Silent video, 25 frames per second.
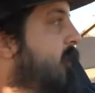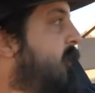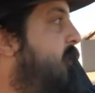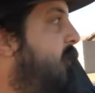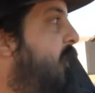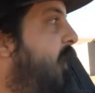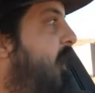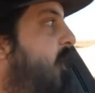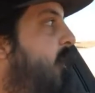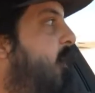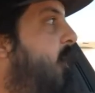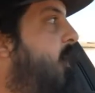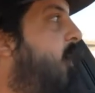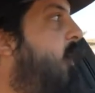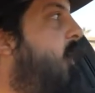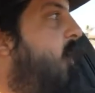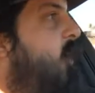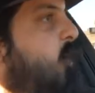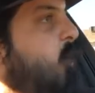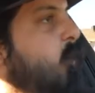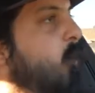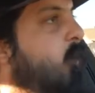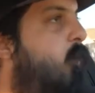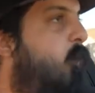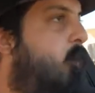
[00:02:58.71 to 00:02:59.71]
than
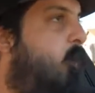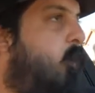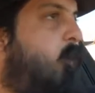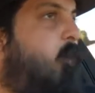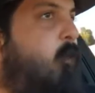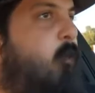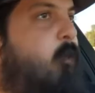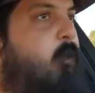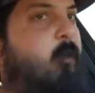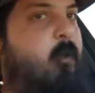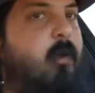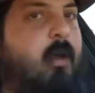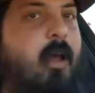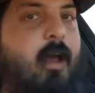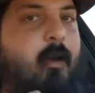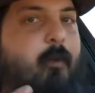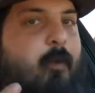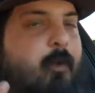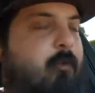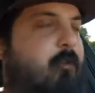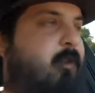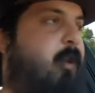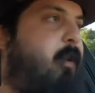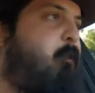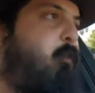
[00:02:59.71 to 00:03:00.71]
I
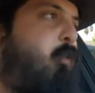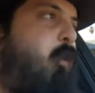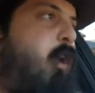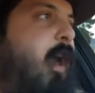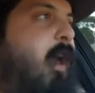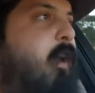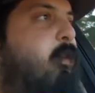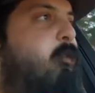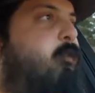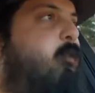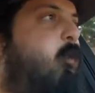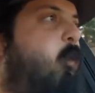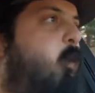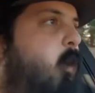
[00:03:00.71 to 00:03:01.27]
originally planned